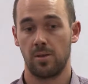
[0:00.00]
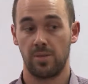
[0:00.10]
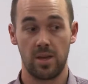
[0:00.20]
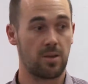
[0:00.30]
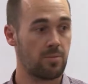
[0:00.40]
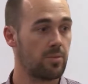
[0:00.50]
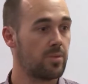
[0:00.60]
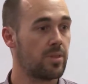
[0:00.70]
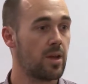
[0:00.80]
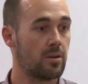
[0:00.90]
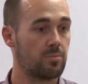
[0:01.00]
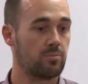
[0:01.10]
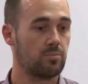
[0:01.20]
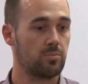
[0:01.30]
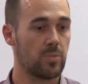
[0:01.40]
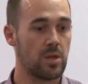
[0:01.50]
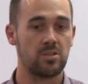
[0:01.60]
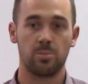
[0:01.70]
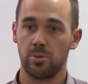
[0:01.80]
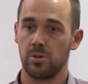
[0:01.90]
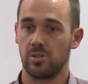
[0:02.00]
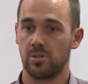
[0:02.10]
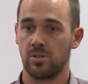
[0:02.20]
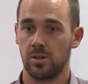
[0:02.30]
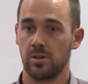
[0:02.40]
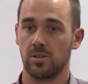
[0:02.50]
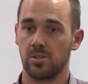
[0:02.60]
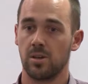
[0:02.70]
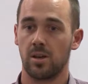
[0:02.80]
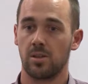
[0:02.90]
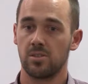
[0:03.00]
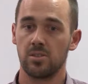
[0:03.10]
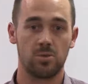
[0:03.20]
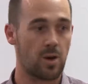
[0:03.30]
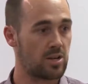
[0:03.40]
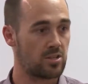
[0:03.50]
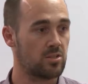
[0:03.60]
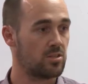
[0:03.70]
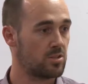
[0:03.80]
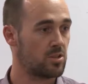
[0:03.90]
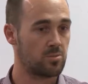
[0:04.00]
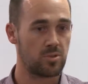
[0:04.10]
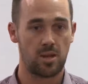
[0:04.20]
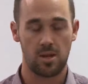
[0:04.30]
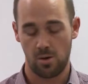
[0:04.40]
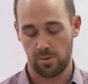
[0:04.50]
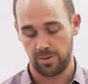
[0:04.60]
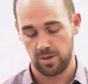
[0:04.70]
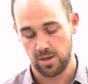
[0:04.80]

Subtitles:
they're in some pretty serious situations in terms of their health.